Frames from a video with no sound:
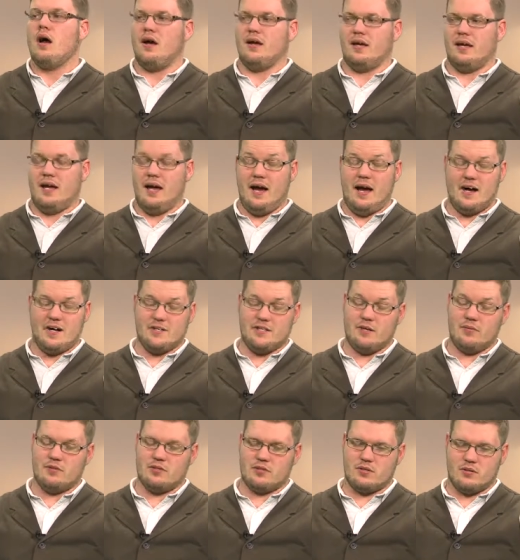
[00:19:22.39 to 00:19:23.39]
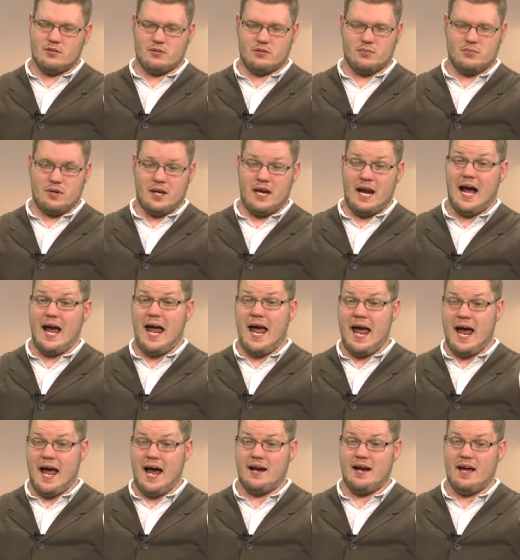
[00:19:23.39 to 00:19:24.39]
Uh, yeah, it was, it was, and I
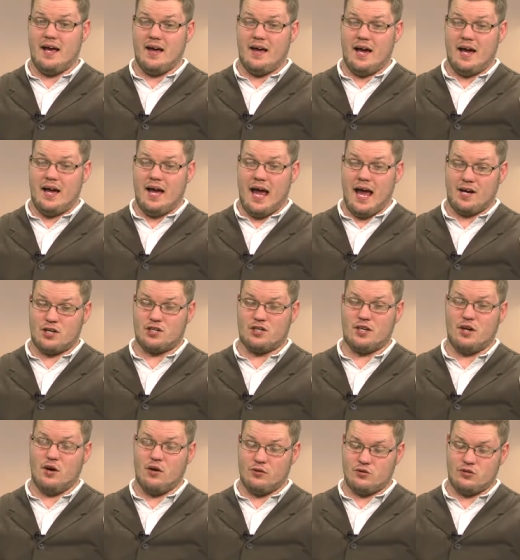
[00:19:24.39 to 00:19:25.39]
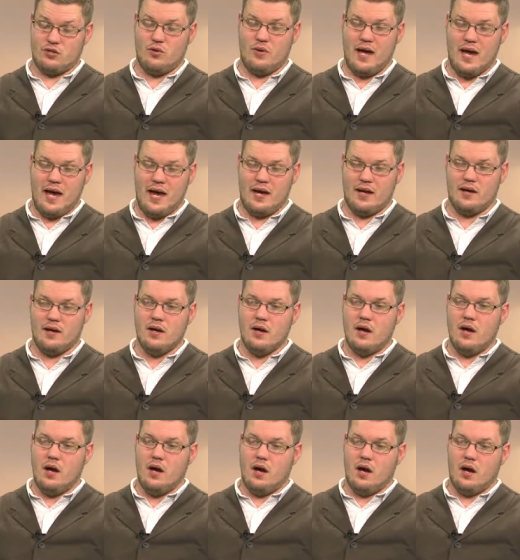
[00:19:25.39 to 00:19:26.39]
had, I actually also had
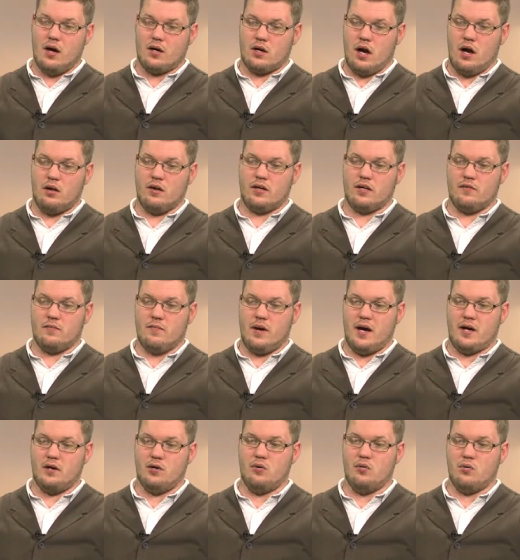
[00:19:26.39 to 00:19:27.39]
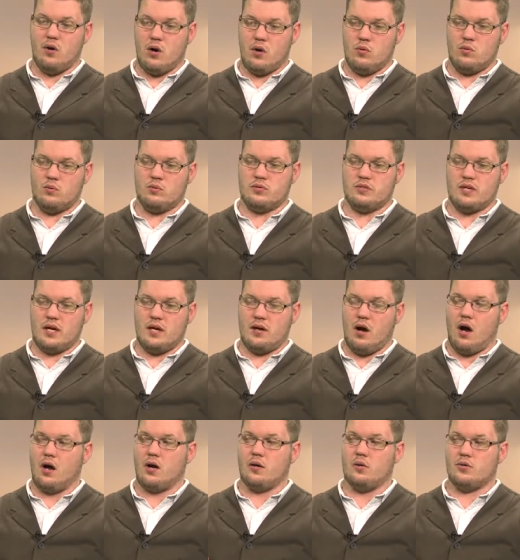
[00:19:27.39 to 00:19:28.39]
a colleague of mine who owns an
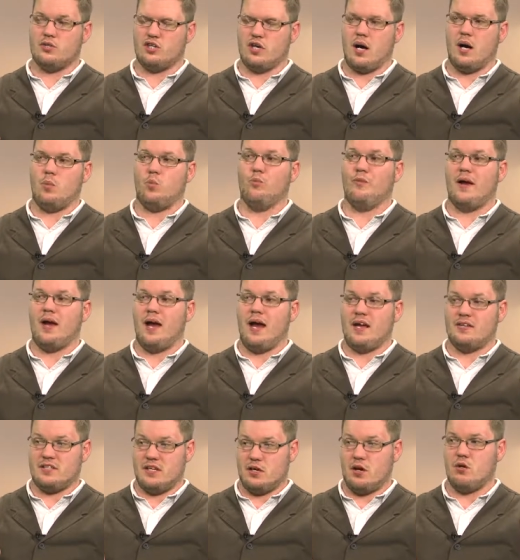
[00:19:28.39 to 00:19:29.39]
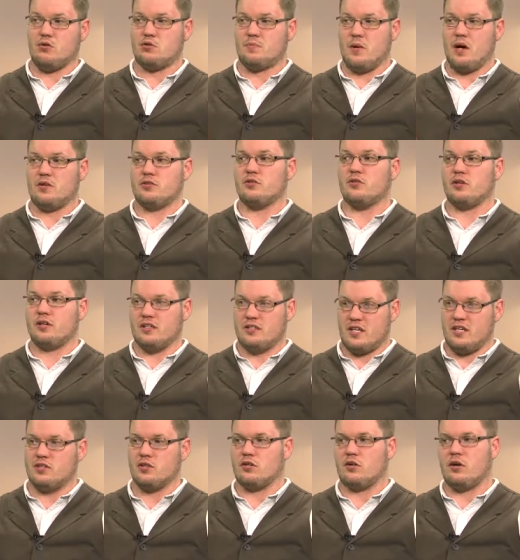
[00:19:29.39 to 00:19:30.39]
auto shop as a co-sponsor because
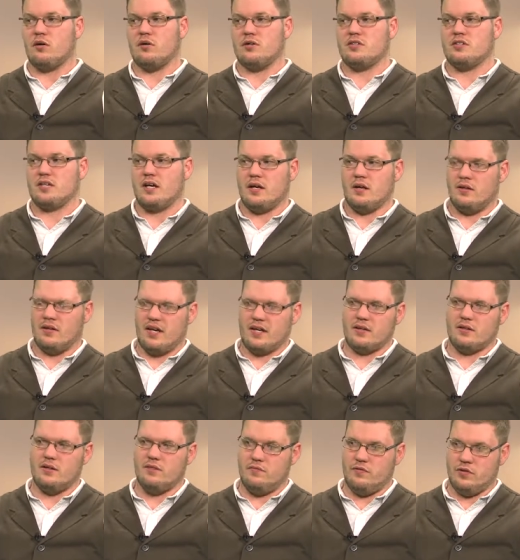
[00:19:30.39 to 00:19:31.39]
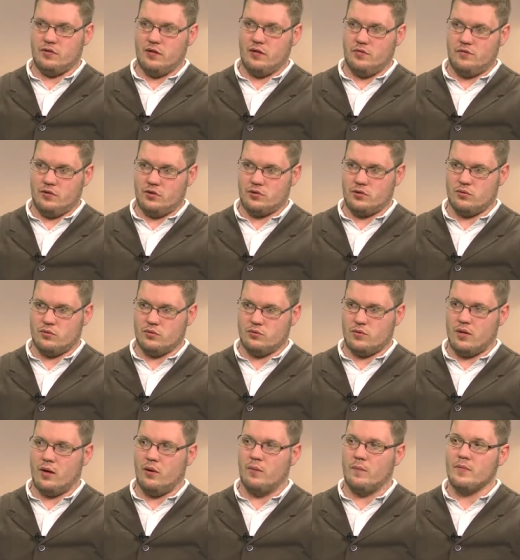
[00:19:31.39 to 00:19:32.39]
he's a current state elected official as
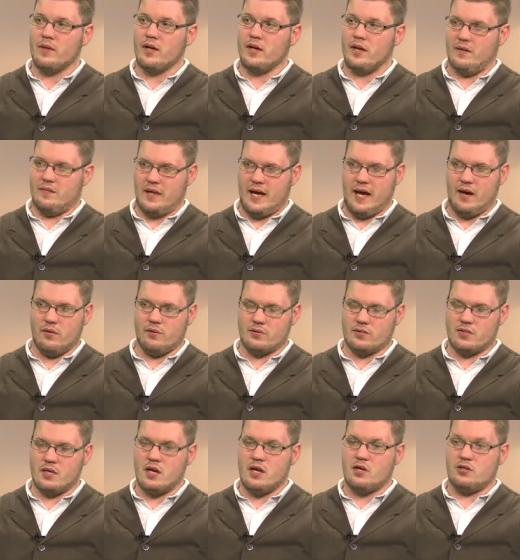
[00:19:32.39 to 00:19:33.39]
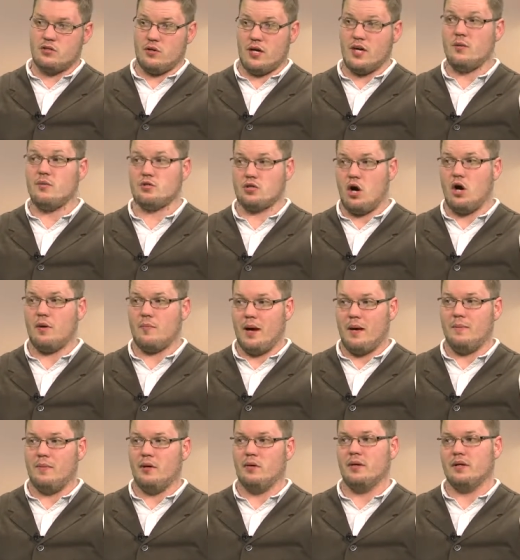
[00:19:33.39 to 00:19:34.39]
well in the House. So he was on
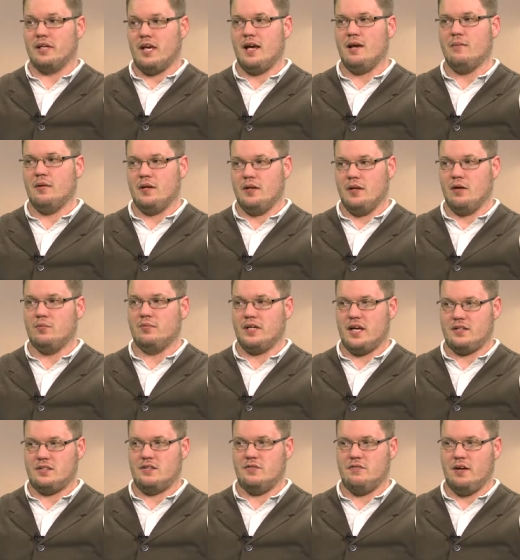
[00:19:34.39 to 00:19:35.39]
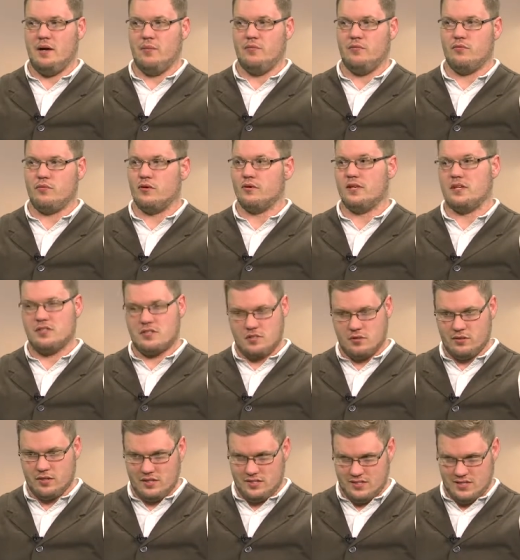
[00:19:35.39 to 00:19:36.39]
my bill and came in and helped testify before it. They
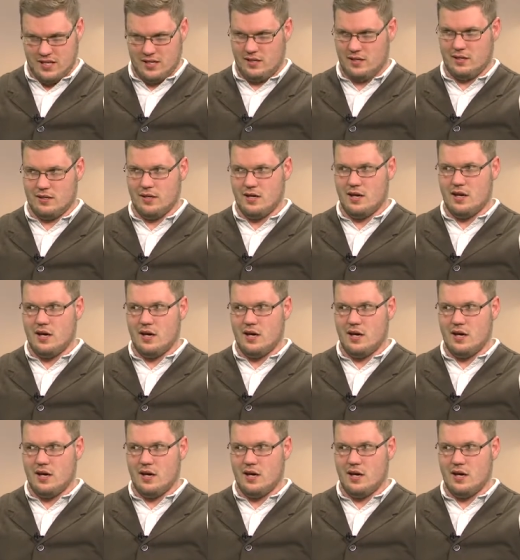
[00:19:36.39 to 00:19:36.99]
still didn't take it.